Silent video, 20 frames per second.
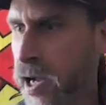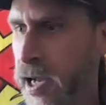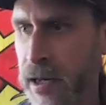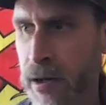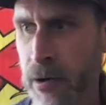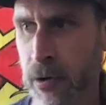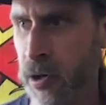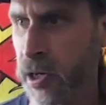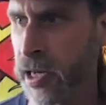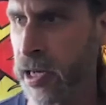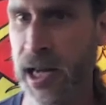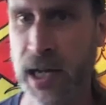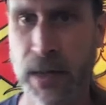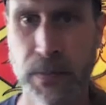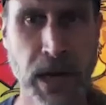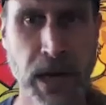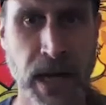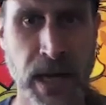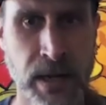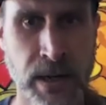organic
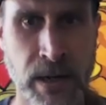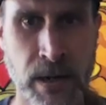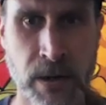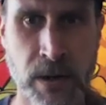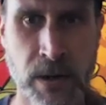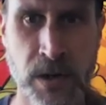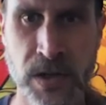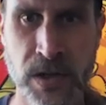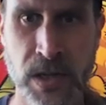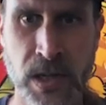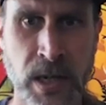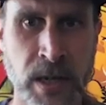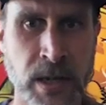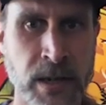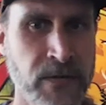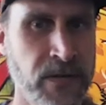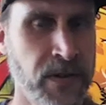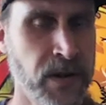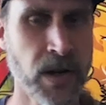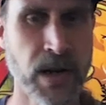pioneers,
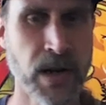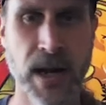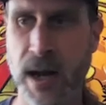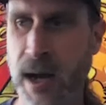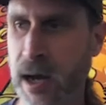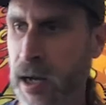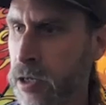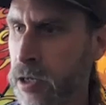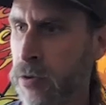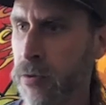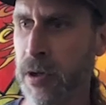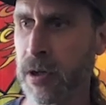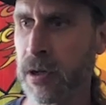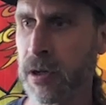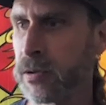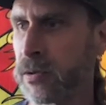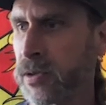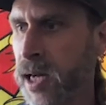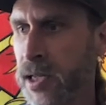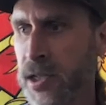figuring out how to
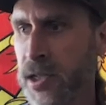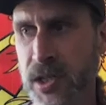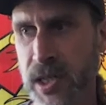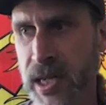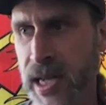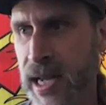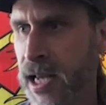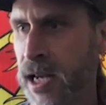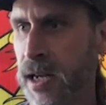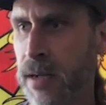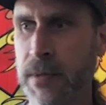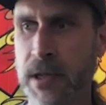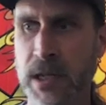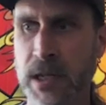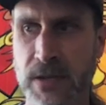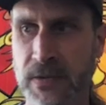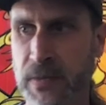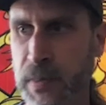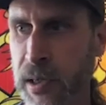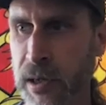grow not just
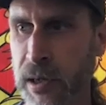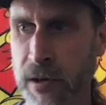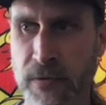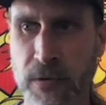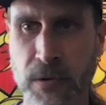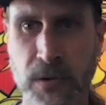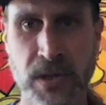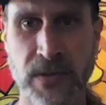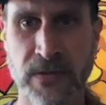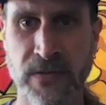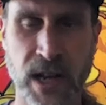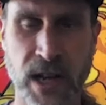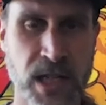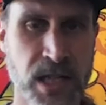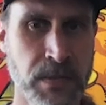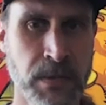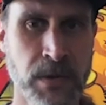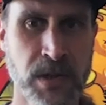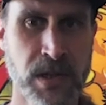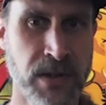cannabis, but our fruits and
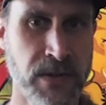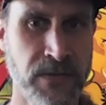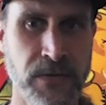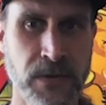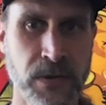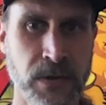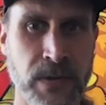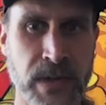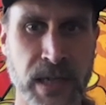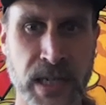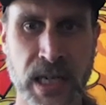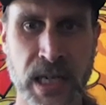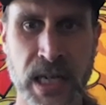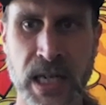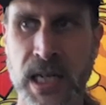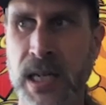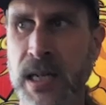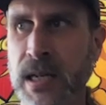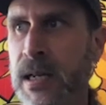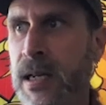vegetables and the food we need to
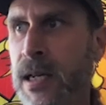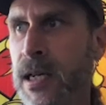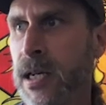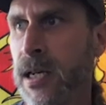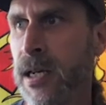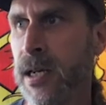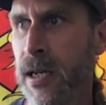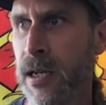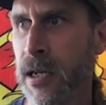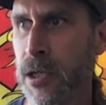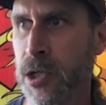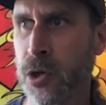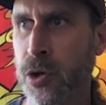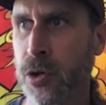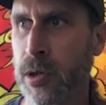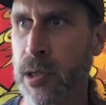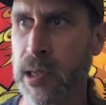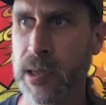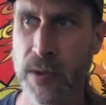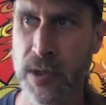eat in a
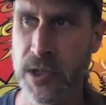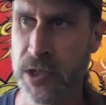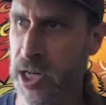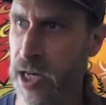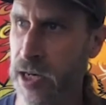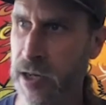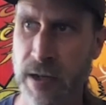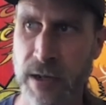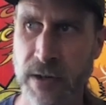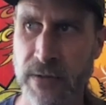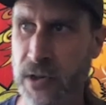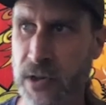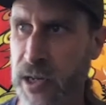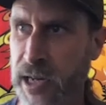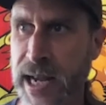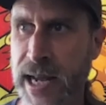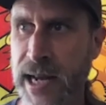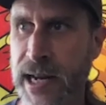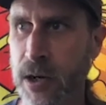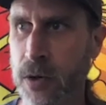totally regenerative and
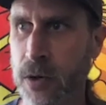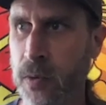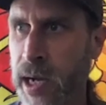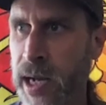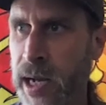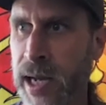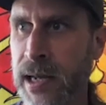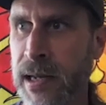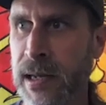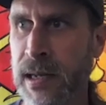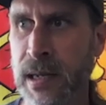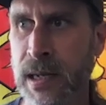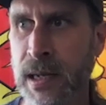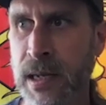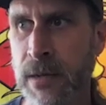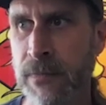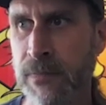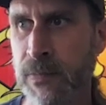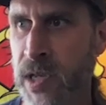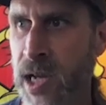organic way,
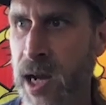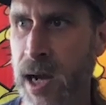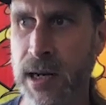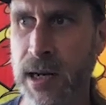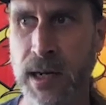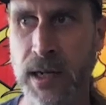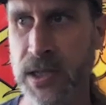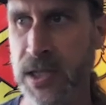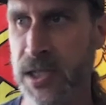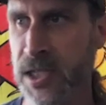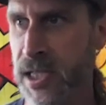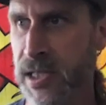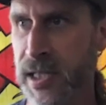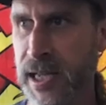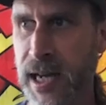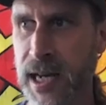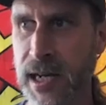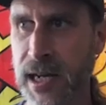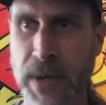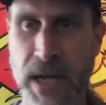not on the
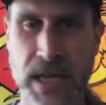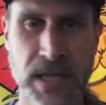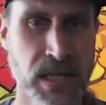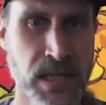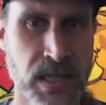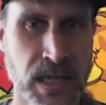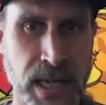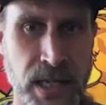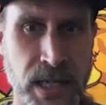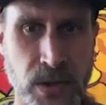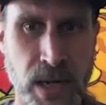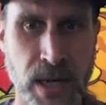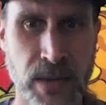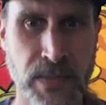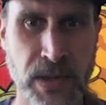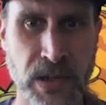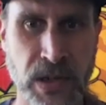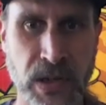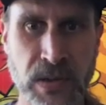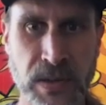synthetic pesticide
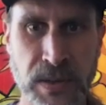treadmill.